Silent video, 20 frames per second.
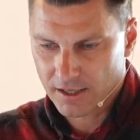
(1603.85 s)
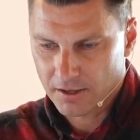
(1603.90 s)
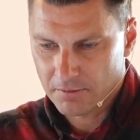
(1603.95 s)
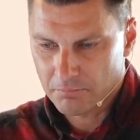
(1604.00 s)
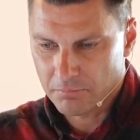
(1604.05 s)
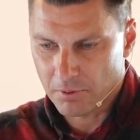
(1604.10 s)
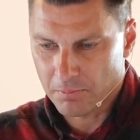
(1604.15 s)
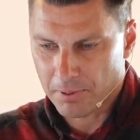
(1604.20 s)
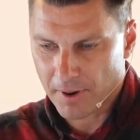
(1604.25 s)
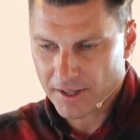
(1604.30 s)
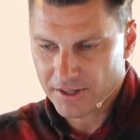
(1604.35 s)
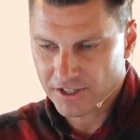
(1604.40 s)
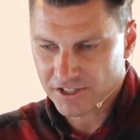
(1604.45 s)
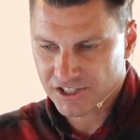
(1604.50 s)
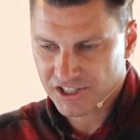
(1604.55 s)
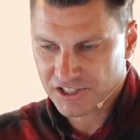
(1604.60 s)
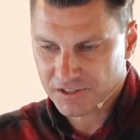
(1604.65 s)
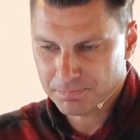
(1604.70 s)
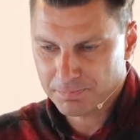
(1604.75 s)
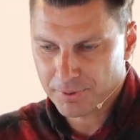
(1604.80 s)
but by the
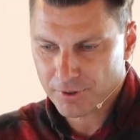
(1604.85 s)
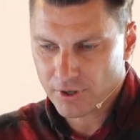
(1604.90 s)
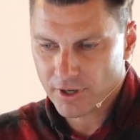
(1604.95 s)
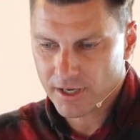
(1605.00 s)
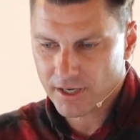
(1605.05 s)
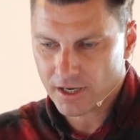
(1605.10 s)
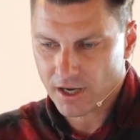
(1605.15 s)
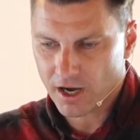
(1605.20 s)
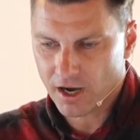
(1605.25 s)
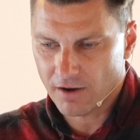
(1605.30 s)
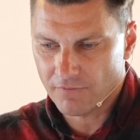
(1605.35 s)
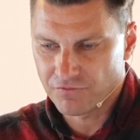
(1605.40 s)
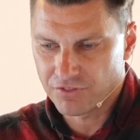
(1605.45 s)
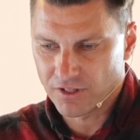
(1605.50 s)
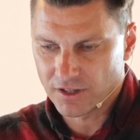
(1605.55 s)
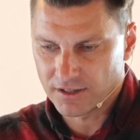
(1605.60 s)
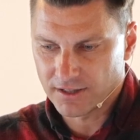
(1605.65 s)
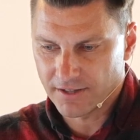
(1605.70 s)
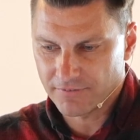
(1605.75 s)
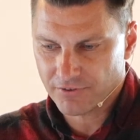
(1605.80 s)
Spirit of the
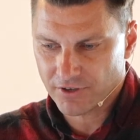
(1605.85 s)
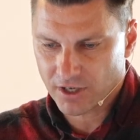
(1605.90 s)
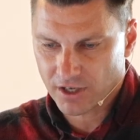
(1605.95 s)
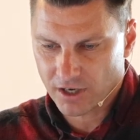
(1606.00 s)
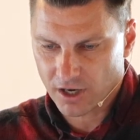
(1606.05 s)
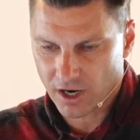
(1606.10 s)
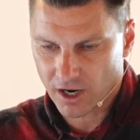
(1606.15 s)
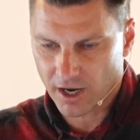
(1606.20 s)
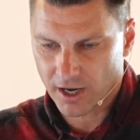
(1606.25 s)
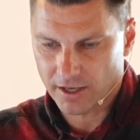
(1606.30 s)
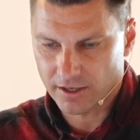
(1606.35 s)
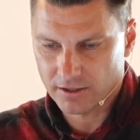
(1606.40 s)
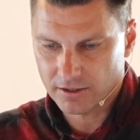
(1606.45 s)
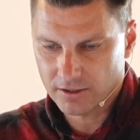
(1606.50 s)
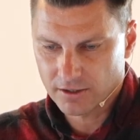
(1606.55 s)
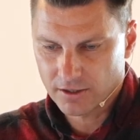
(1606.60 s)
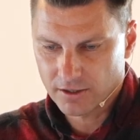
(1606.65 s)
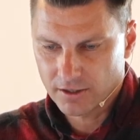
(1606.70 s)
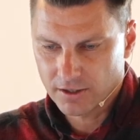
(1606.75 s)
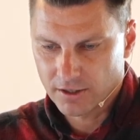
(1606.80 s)
living God,
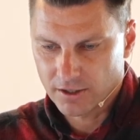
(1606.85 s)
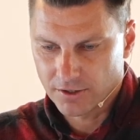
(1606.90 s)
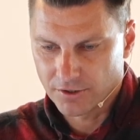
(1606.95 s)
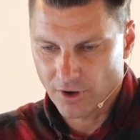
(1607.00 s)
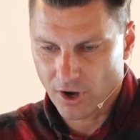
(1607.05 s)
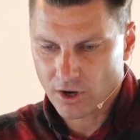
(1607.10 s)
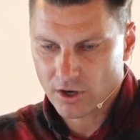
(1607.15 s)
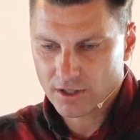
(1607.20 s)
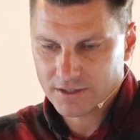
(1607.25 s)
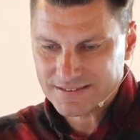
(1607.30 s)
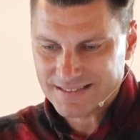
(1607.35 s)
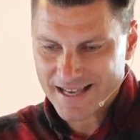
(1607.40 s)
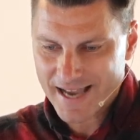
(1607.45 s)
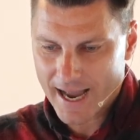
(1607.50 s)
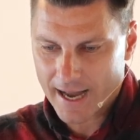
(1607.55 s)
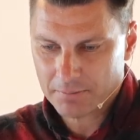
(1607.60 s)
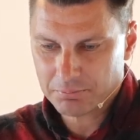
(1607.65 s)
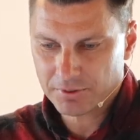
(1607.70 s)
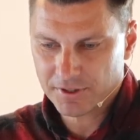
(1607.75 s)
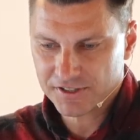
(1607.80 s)
not on
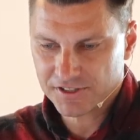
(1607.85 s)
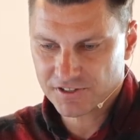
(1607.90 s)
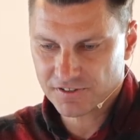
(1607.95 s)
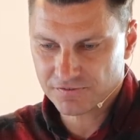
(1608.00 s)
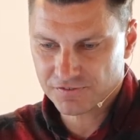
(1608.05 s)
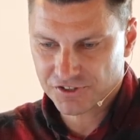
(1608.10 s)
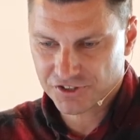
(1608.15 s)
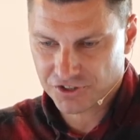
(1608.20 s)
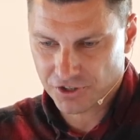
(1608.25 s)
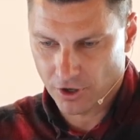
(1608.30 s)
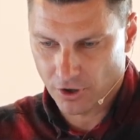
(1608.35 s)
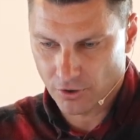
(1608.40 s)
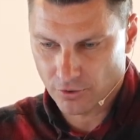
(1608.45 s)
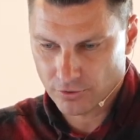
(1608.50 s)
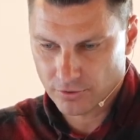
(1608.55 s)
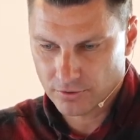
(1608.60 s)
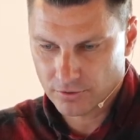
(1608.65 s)
tablets of stone,